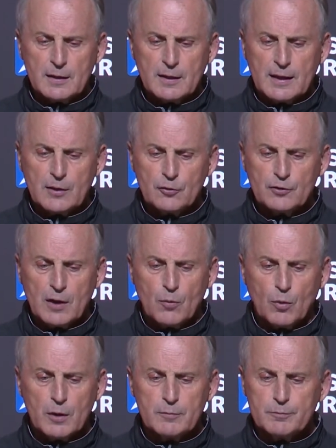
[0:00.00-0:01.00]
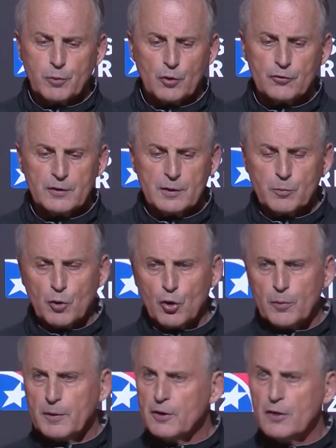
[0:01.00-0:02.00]
and there's not one person in the
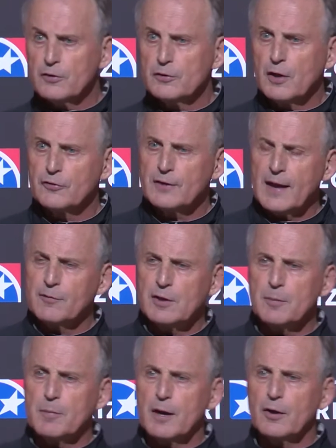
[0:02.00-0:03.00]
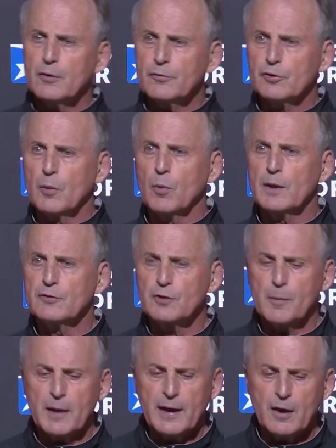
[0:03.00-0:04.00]
program that does, not have to get better some way
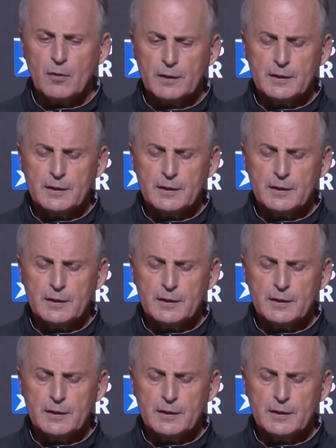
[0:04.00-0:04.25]
somehow.